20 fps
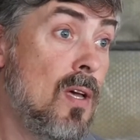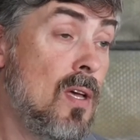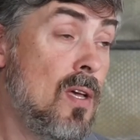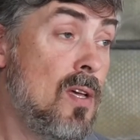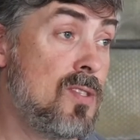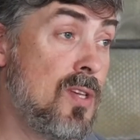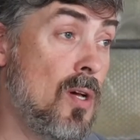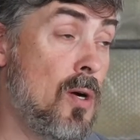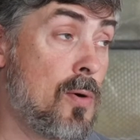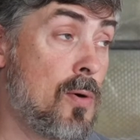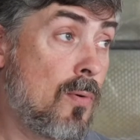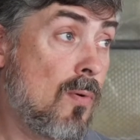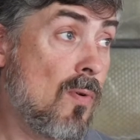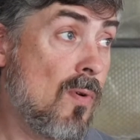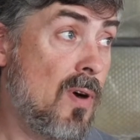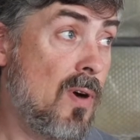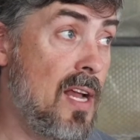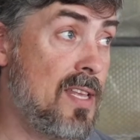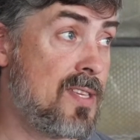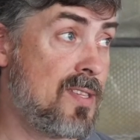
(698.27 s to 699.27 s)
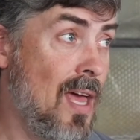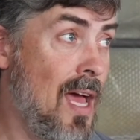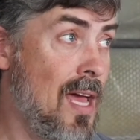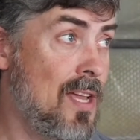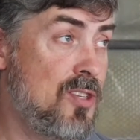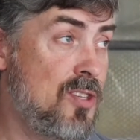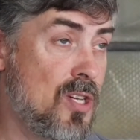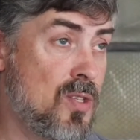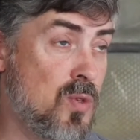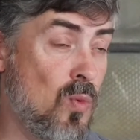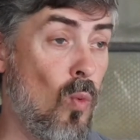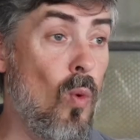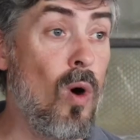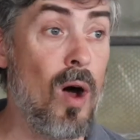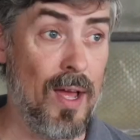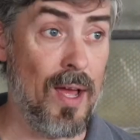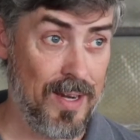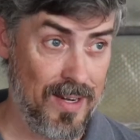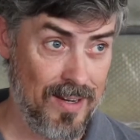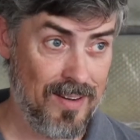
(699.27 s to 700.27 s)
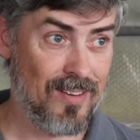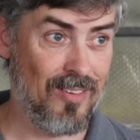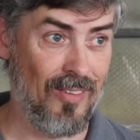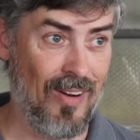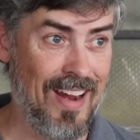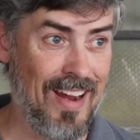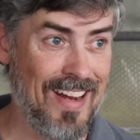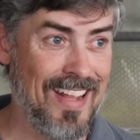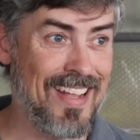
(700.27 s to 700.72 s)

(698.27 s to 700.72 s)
So it's not just one, right?